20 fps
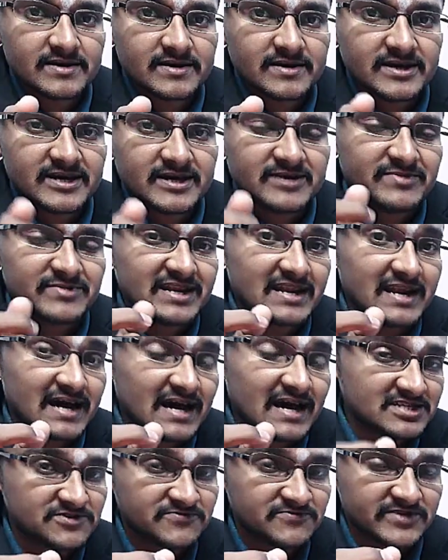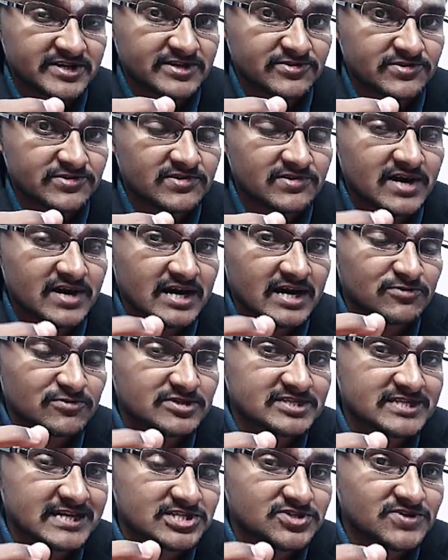In my last video, I was
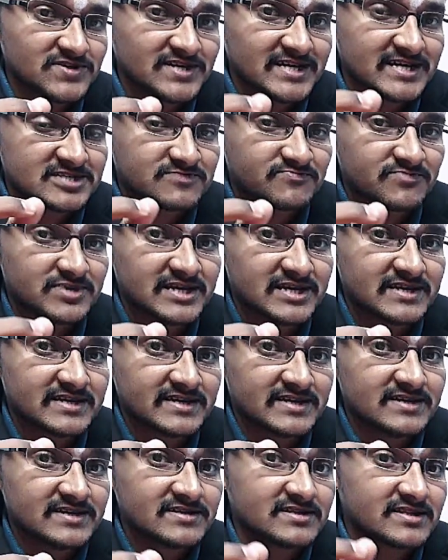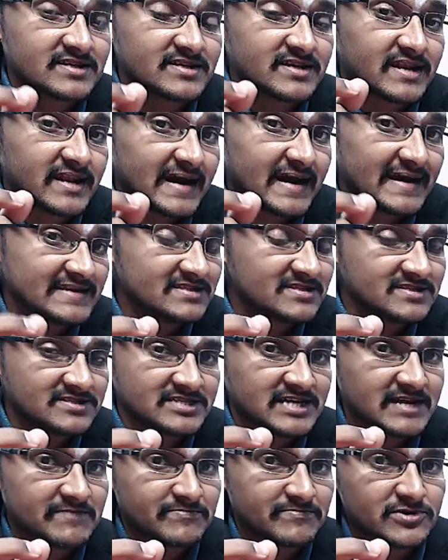actually explaining the 9th
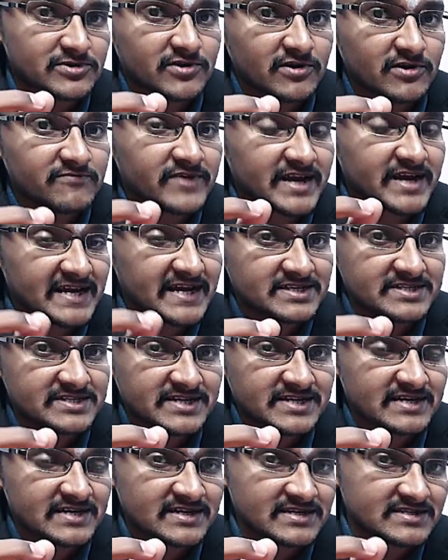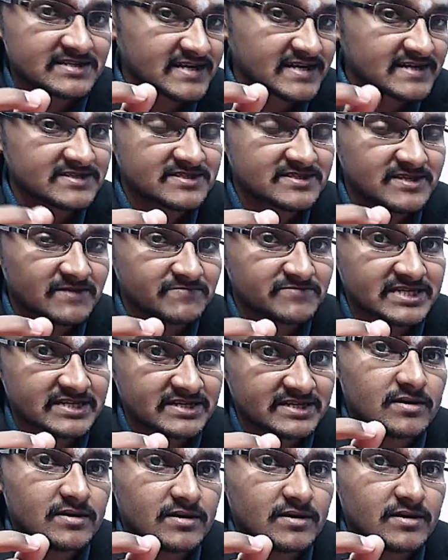chapter of 8th standard science subject.